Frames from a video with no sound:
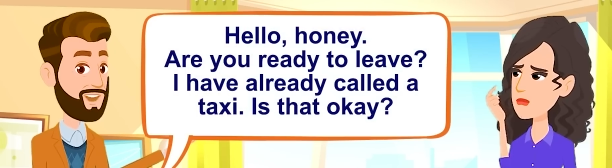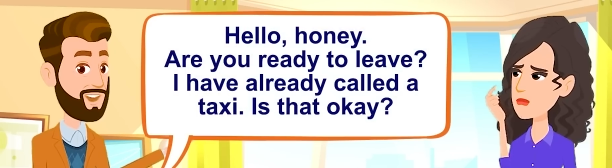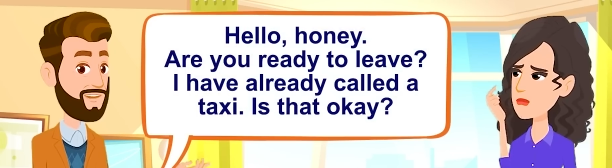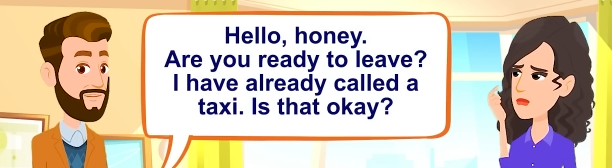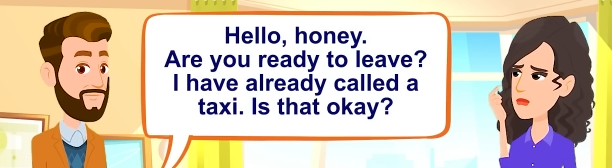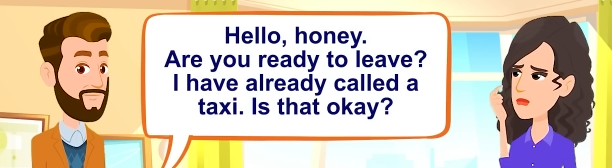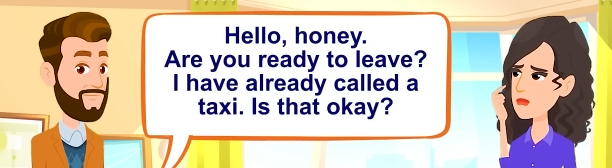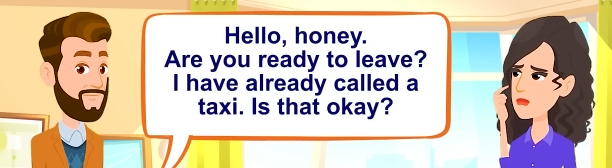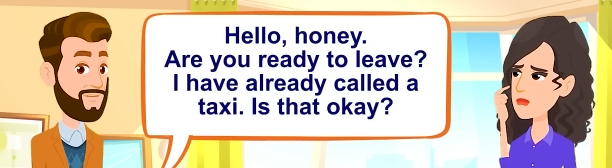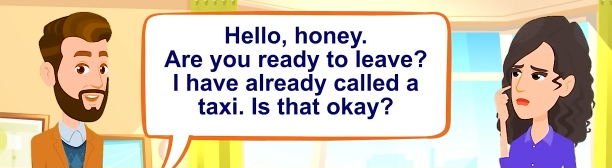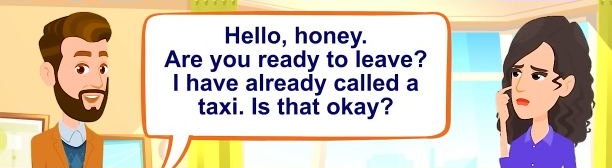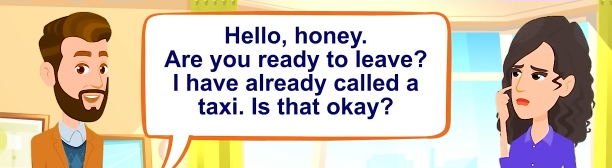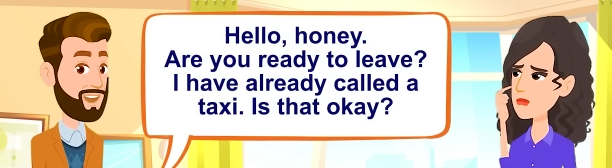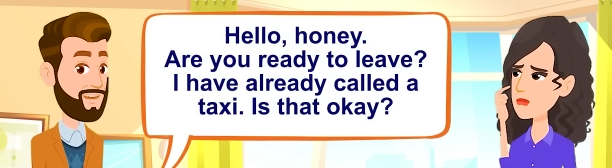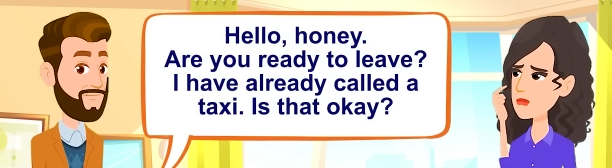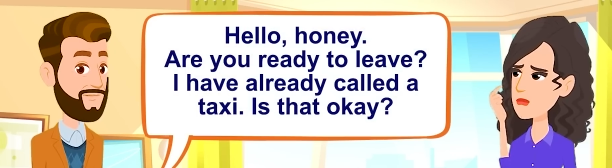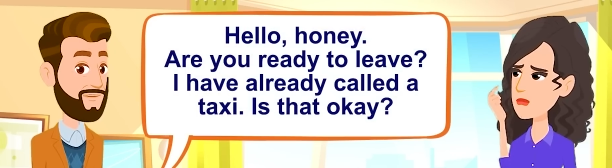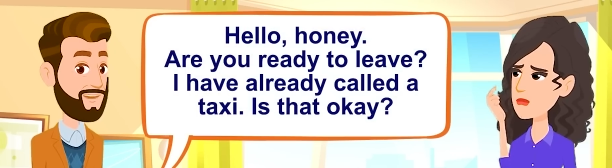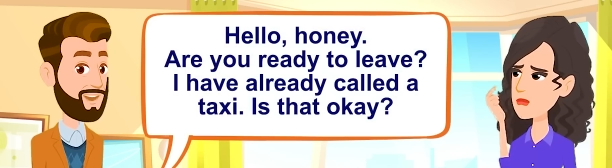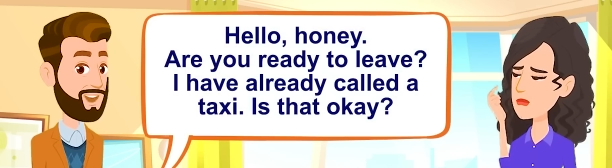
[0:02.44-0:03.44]
Speaker 1: Are you
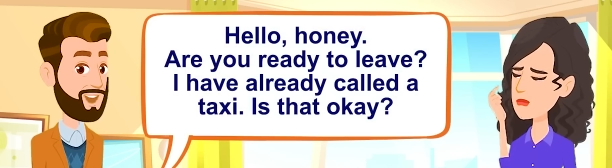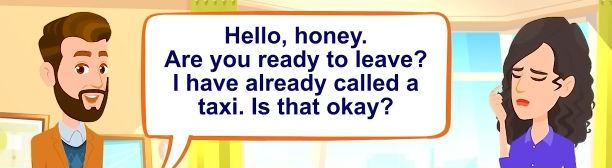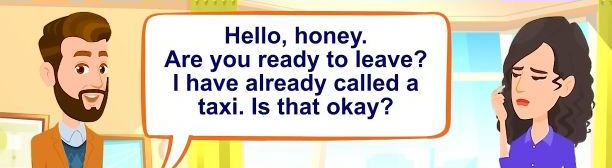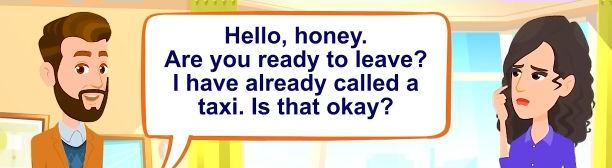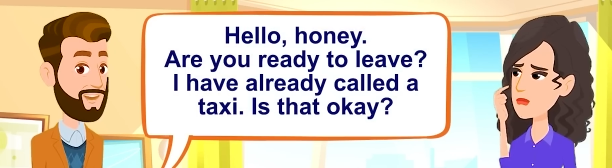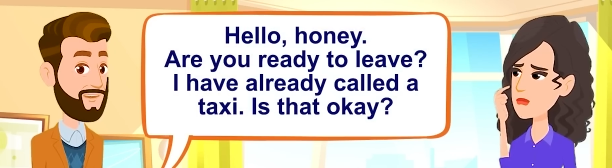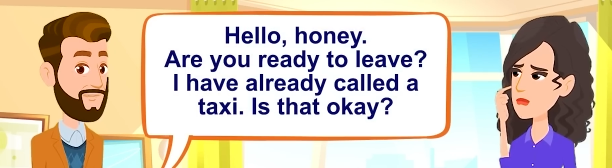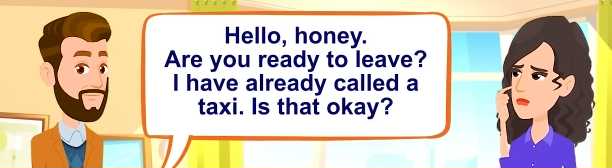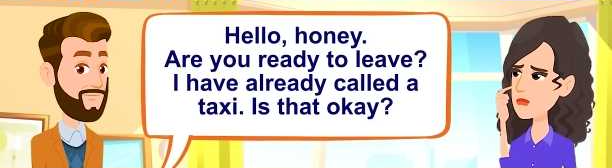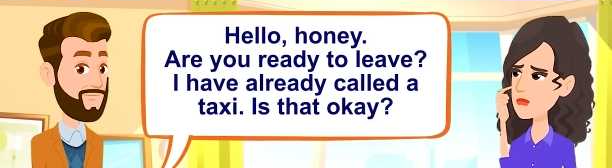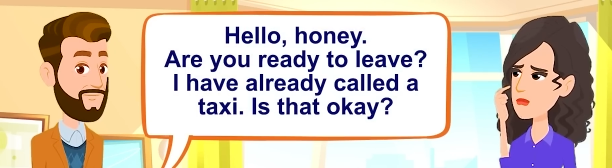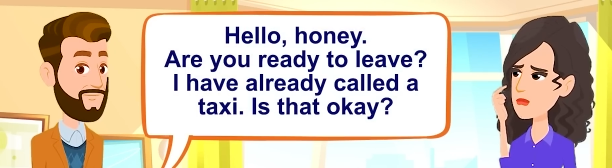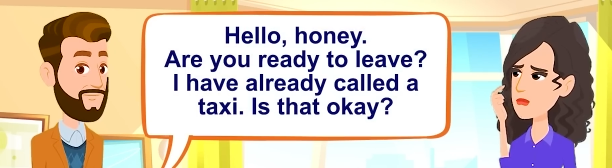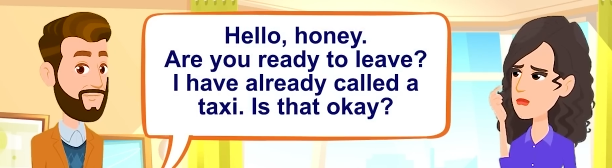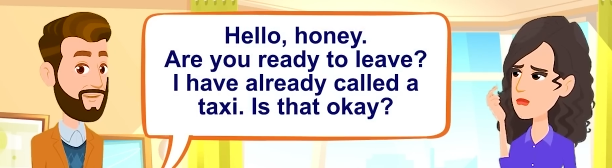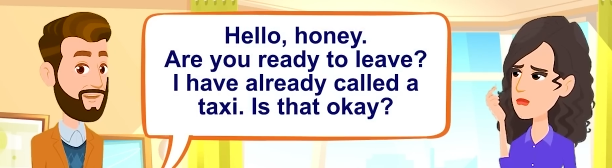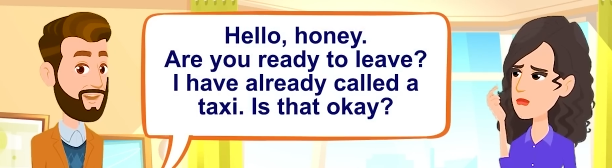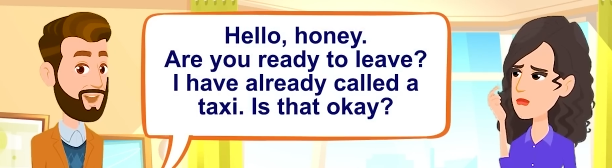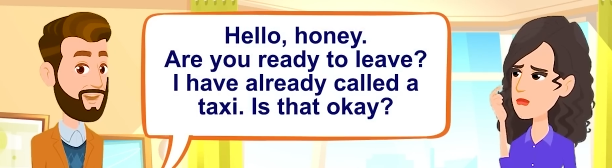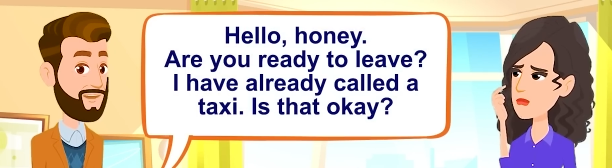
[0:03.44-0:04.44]
ready to leave?
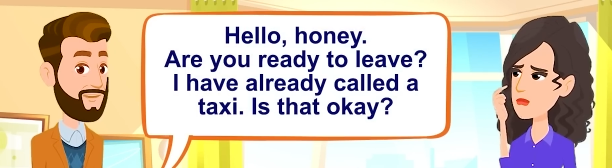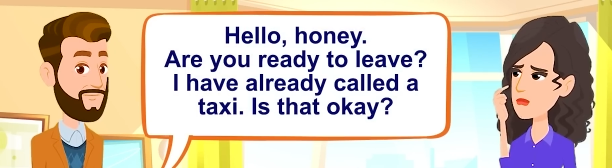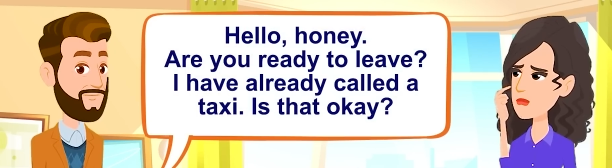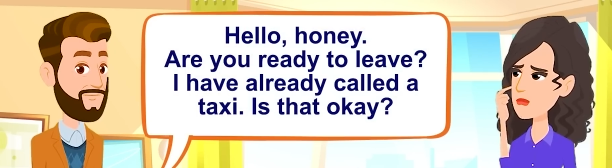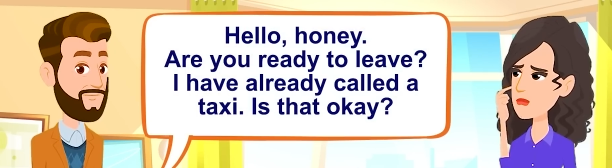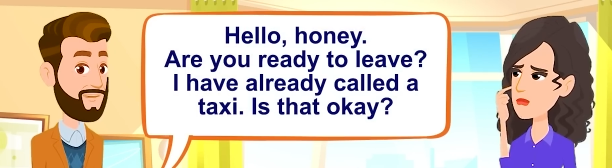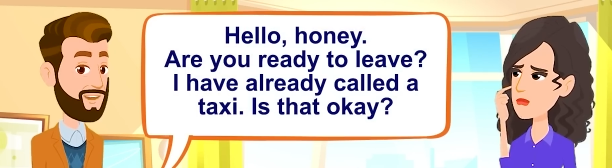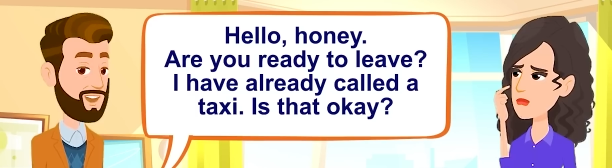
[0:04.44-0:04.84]
I